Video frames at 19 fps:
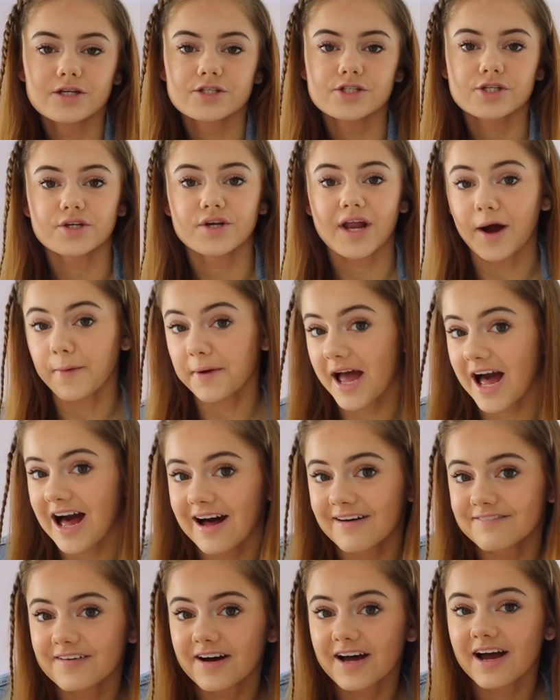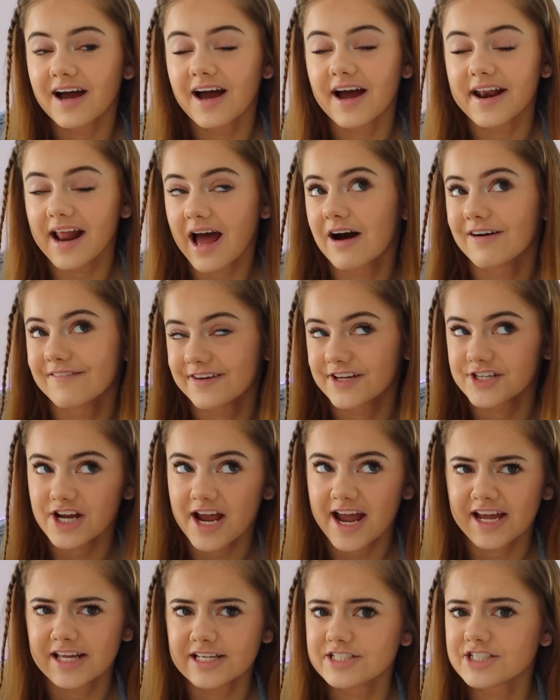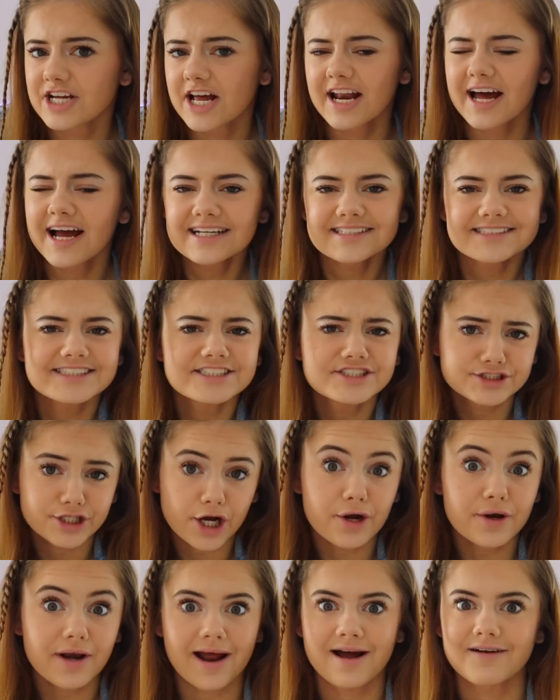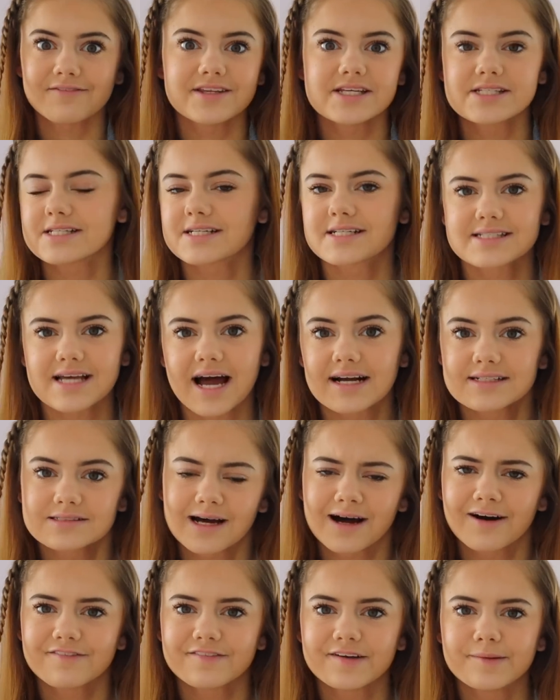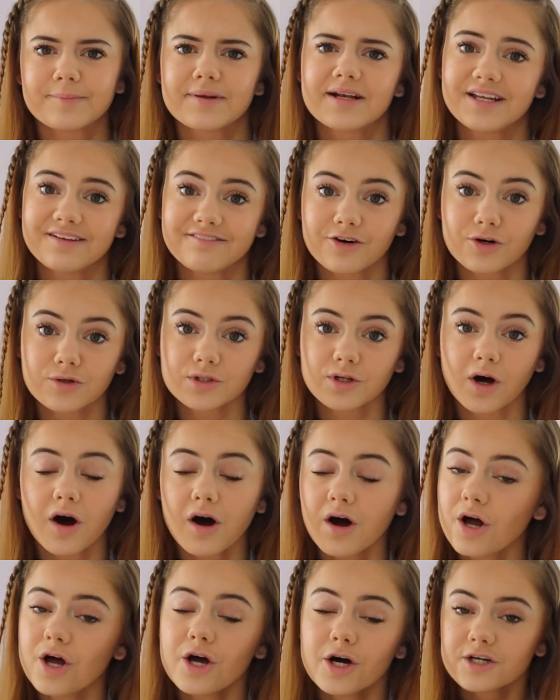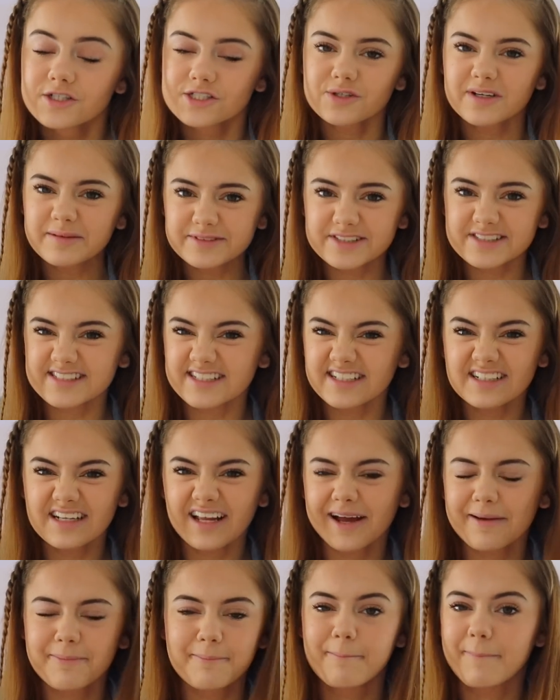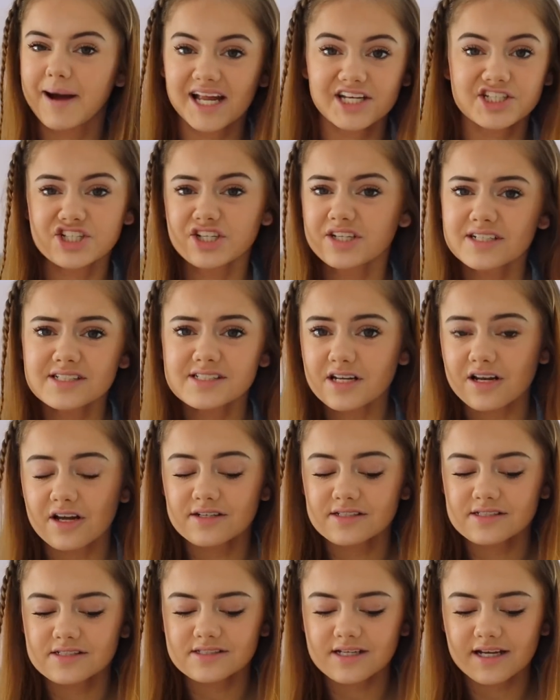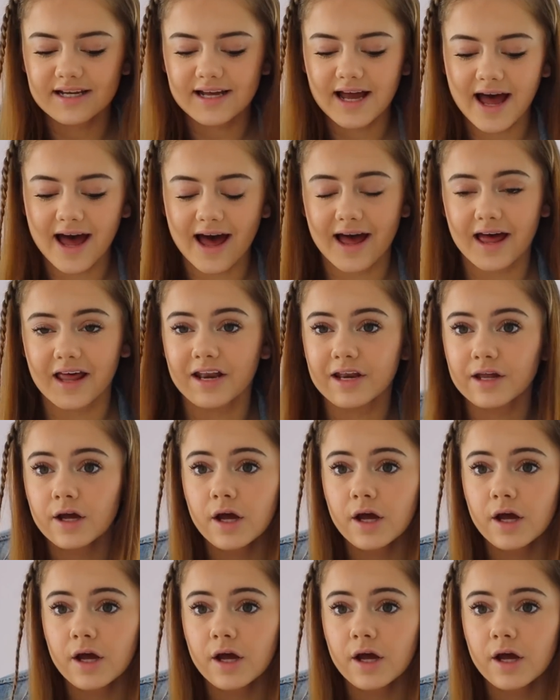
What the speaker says: So now we have an outfit change, and I actually don't have this exact outfit, believe it or not. So I'm just gonna like match it as close as I can.